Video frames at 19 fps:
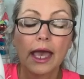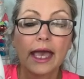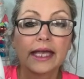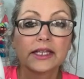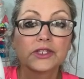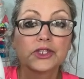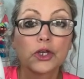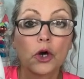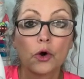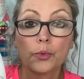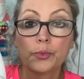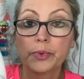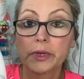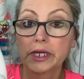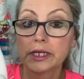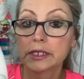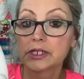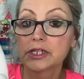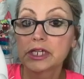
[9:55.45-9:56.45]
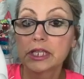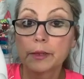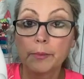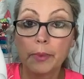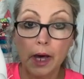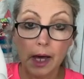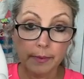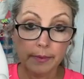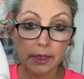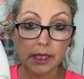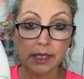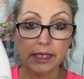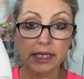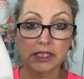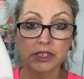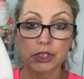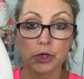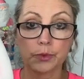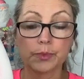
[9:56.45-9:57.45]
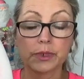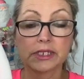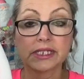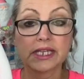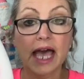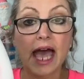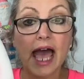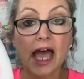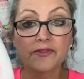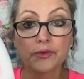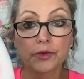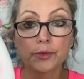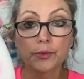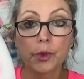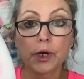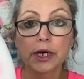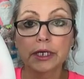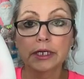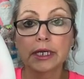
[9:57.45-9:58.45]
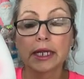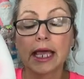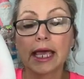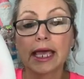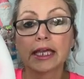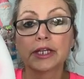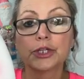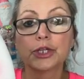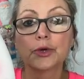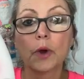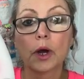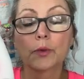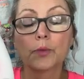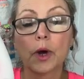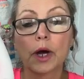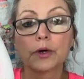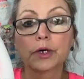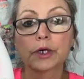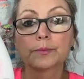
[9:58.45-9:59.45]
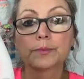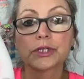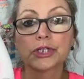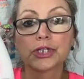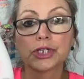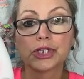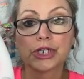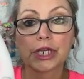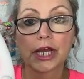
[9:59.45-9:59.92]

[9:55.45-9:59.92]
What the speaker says: It's open to the public, it's open to everyone, and you are welcome to